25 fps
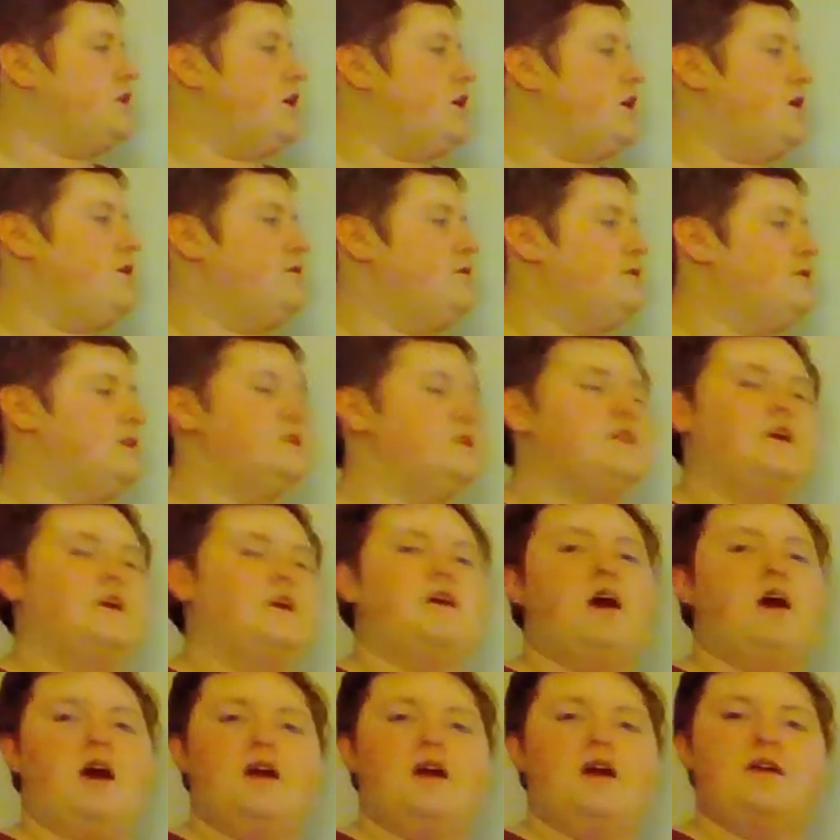know that
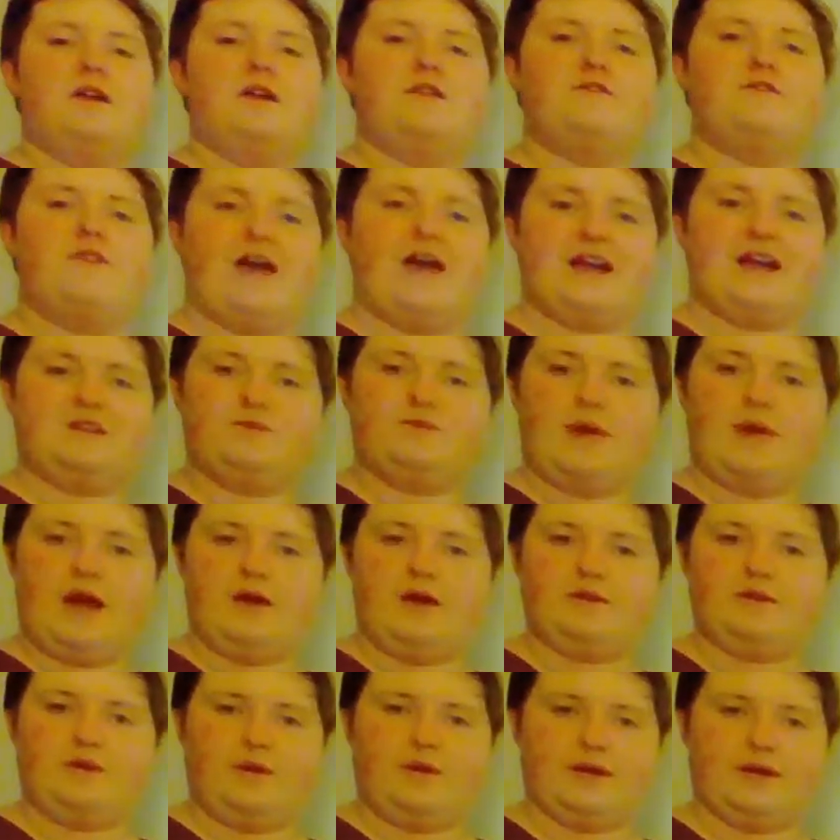there are, in fact,
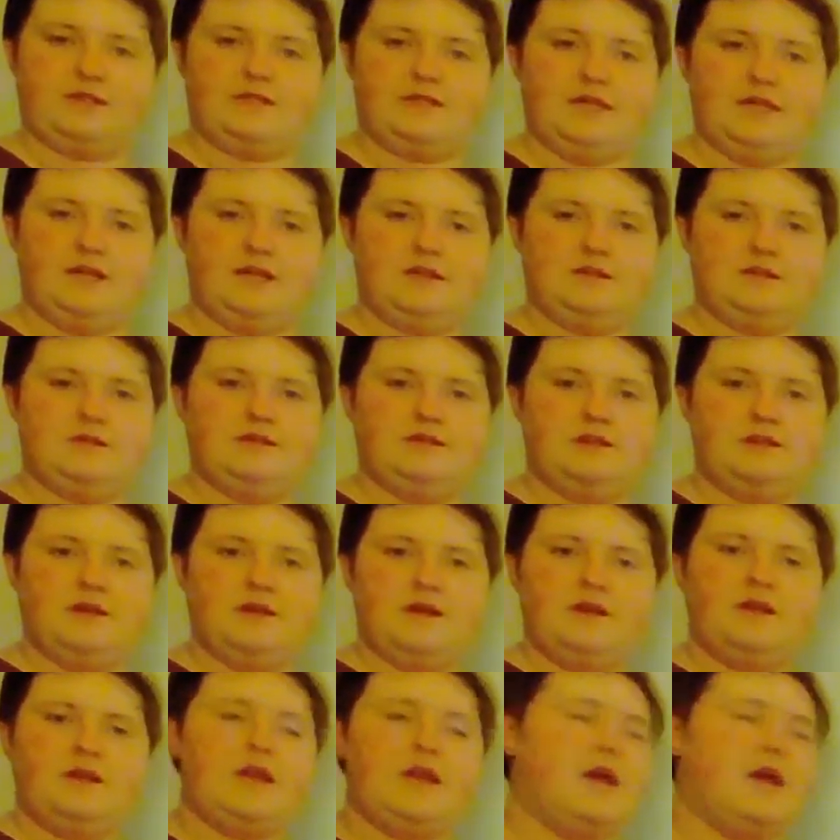wild horses?
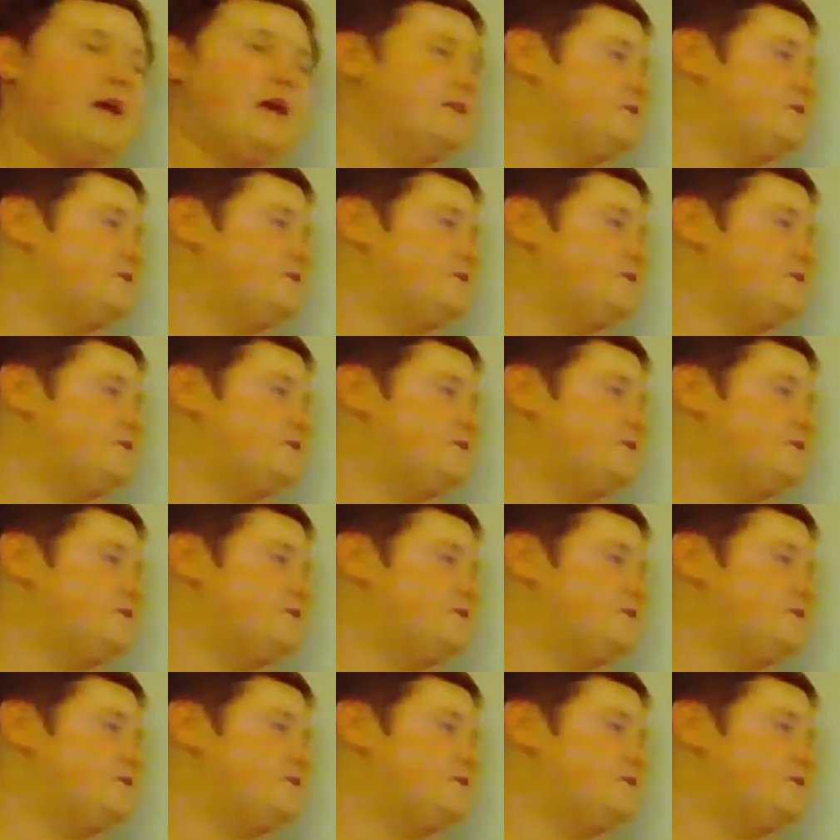Yeah,